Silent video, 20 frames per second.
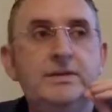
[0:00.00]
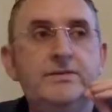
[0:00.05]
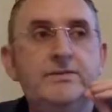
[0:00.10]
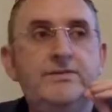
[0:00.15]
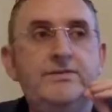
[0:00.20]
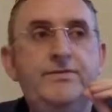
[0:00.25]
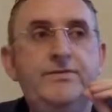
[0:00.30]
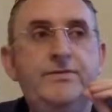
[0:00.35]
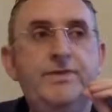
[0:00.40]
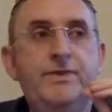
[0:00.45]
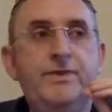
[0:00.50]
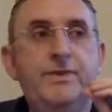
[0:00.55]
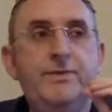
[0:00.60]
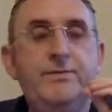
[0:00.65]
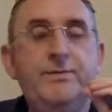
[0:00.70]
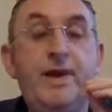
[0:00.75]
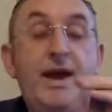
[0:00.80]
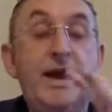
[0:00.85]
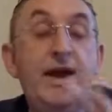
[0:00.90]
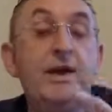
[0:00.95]
for the
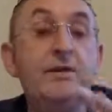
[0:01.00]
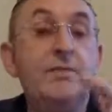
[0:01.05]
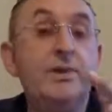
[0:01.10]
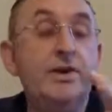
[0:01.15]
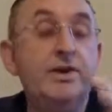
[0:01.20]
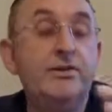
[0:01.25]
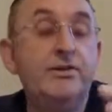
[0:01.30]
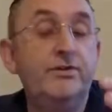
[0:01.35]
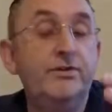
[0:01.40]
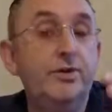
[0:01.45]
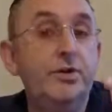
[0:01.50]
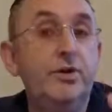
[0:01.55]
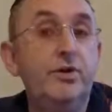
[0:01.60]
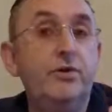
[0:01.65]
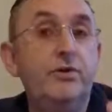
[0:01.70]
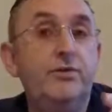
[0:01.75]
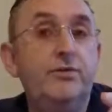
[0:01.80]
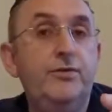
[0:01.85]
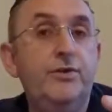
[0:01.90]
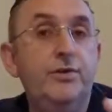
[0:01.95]
betterment of
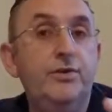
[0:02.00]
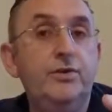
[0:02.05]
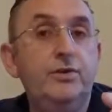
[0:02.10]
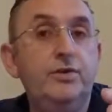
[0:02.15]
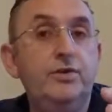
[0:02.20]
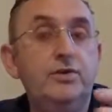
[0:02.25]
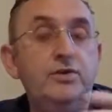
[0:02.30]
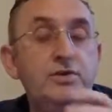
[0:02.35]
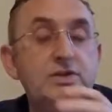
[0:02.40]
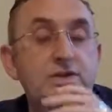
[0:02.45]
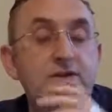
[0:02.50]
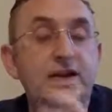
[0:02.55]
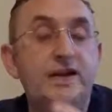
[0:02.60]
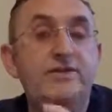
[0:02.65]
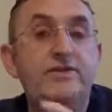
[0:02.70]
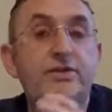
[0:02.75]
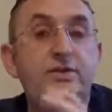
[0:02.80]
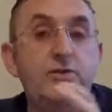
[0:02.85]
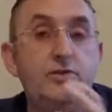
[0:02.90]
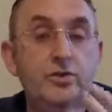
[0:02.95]
you, for
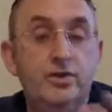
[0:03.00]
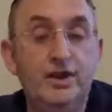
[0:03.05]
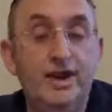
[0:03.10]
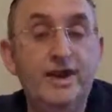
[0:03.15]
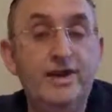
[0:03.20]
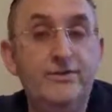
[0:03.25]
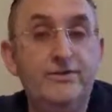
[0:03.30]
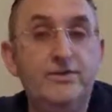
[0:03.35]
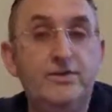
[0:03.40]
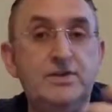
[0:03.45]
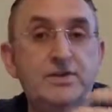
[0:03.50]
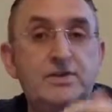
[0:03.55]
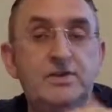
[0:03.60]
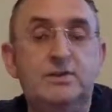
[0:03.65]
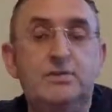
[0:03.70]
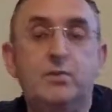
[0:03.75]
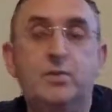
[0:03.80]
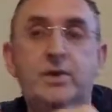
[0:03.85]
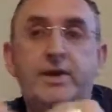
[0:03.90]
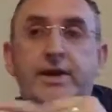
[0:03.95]
saving your life in
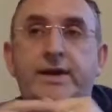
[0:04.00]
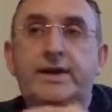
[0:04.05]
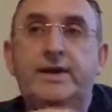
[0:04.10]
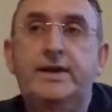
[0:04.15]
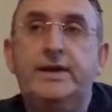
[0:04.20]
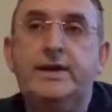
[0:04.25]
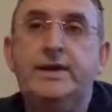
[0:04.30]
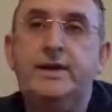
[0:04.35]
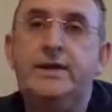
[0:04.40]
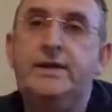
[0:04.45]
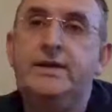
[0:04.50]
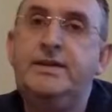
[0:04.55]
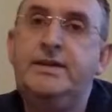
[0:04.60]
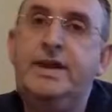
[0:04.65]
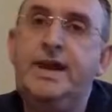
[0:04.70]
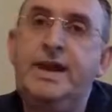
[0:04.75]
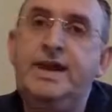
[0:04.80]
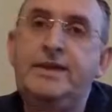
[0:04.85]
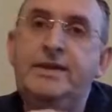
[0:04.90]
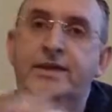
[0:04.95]
some way,
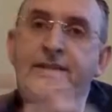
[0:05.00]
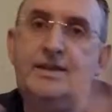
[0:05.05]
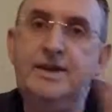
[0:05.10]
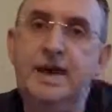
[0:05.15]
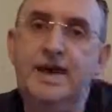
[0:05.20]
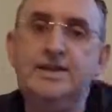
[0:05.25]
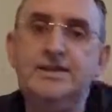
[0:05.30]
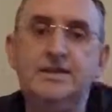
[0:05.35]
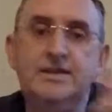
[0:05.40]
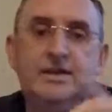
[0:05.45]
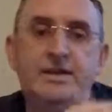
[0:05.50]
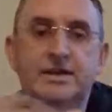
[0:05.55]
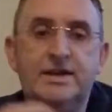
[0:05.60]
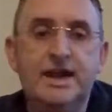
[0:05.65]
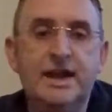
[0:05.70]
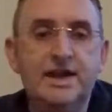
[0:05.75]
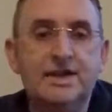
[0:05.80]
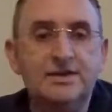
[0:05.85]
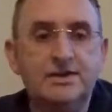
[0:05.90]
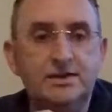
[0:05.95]
then
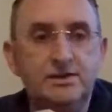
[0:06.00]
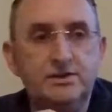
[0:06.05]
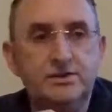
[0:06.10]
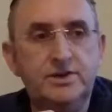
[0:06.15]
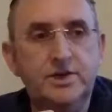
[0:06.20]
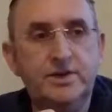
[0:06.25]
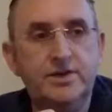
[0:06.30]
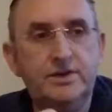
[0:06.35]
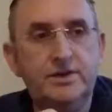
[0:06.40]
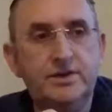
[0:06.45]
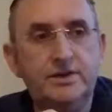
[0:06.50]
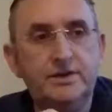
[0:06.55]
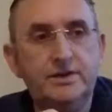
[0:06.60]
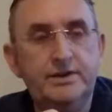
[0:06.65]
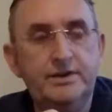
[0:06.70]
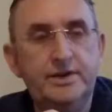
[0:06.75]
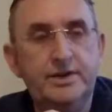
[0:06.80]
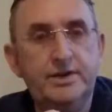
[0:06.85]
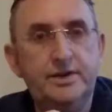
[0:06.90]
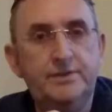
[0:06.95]
that is
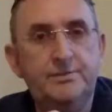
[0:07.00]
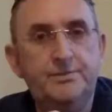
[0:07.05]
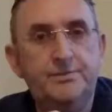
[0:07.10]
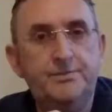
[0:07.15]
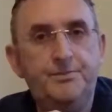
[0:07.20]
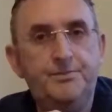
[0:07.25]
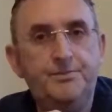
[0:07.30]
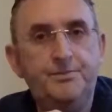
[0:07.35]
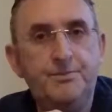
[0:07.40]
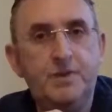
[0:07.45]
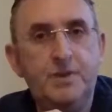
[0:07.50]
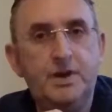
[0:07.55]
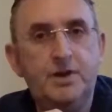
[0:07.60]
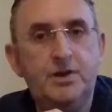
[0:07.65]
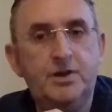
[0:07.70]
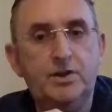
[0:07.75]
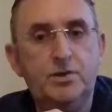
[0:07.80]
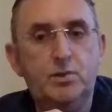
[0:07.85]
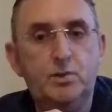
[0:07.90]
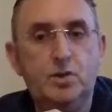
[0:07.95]
another
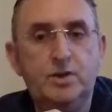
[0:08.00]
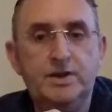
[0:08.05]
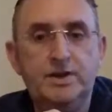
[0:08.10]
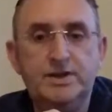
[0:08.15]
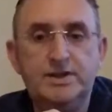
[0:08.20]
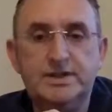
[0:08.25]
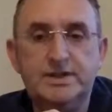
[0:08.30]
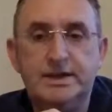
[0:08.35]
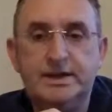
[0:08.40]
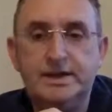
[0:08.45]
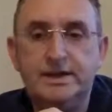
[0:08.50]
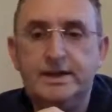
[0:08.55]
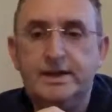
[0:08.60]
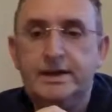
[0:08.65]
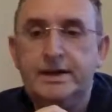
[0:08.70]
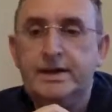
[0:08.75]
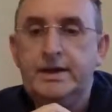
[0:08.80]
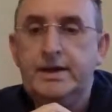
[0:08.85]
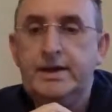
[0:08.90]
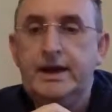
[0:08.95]
warning sign.
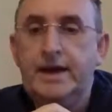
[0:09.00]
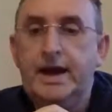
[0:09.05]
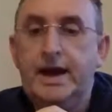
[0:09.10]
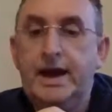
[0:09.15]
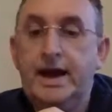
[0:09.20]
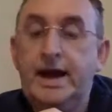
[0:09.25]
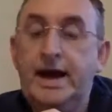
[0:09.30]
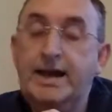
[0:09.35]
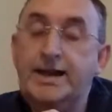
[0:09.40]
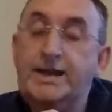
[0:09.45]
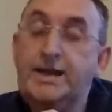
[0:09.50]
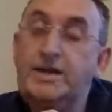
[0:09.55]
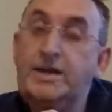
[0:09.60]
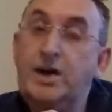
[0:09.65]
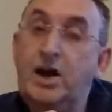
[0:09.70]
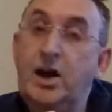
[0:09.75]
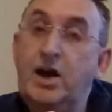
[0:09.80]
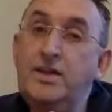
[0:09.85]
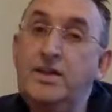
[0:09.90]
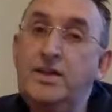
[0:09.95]
And
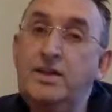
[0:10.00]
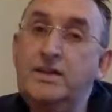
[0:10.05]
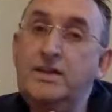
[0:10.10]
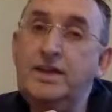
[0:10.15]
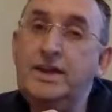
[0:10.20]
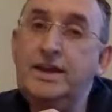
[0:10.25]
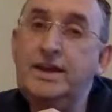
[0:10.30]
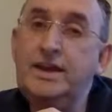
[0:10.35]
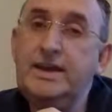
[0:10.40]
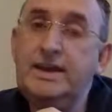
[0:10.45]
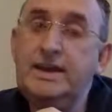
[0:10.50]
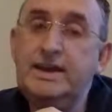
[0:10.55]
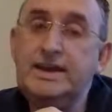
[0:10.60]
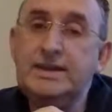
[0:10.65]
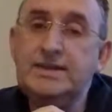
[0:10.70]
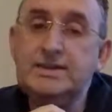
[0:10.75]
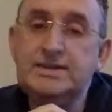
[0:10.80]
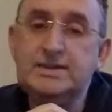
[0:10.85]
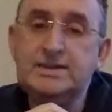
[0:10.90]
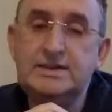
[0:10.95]
the other thing
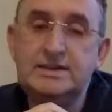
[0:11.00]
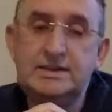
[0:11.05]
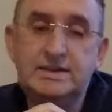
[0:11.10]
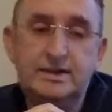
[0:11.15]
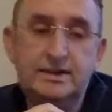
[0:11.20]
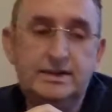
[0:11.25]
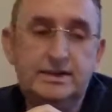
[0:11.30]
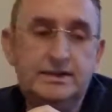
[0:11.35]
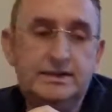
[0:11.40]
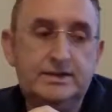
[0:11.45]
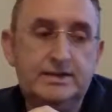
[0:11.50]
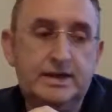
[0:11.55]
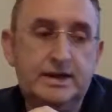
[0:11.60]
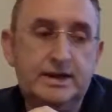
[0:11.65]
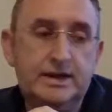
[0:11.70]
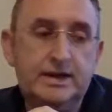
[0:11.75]
is that